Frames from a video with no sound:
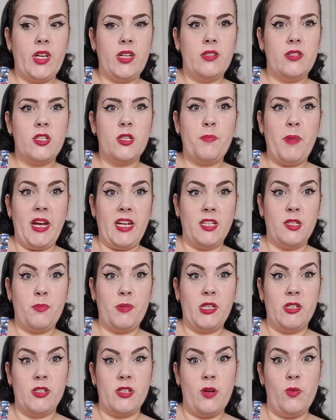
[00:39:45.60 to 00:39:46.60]
space
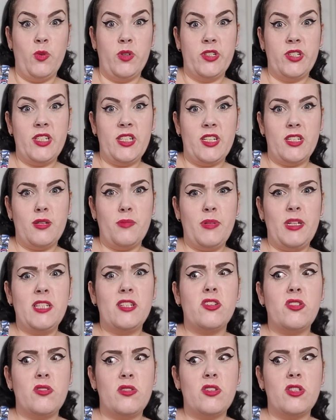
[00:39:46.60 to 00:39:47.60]
because I wanted it to be
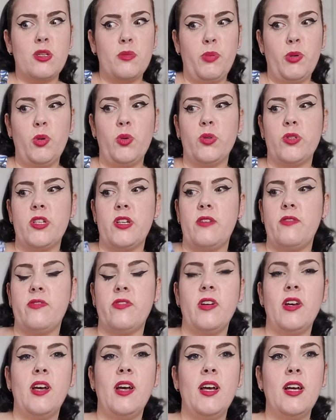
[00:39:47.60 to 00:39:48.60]
supportive.
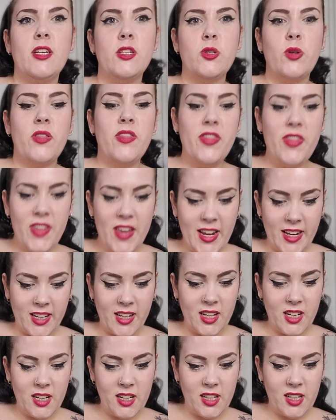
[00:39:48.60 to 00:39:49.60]
So I
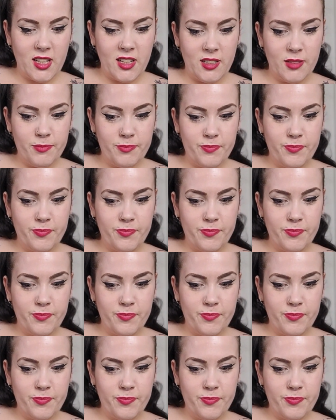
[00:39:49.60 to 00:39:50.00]
think